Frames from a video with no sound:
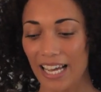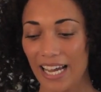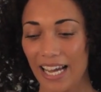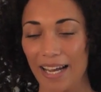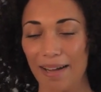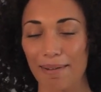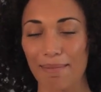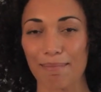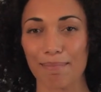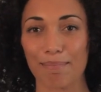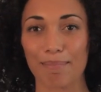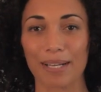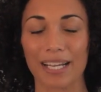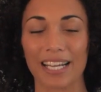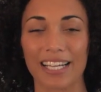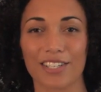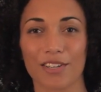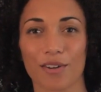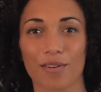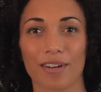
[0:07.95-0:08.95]
But
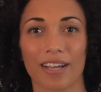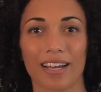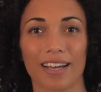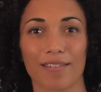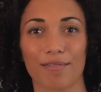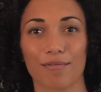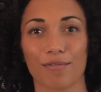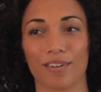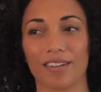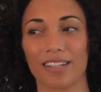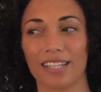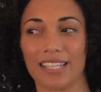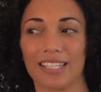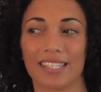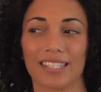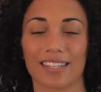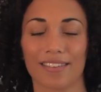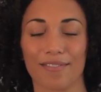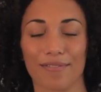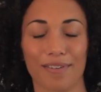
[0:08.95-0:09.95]
I don't have one of
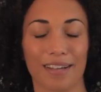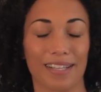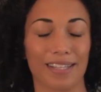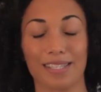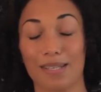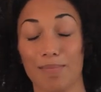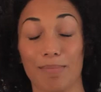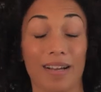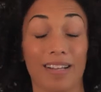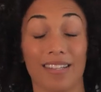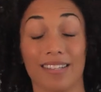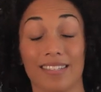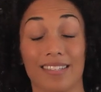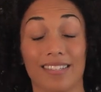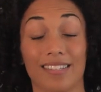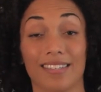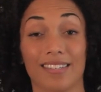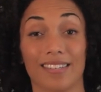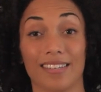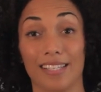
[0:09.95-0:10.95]
these fancy
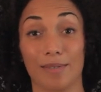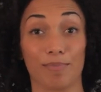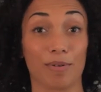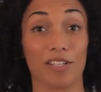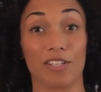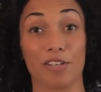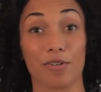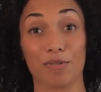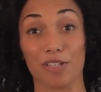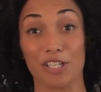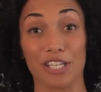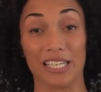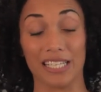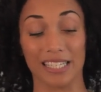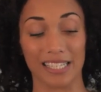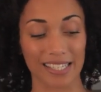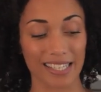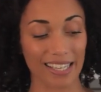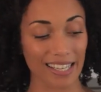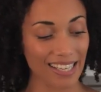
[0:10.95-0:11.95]
pants espresso
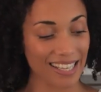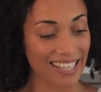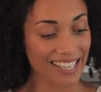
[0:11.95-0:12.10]
machines.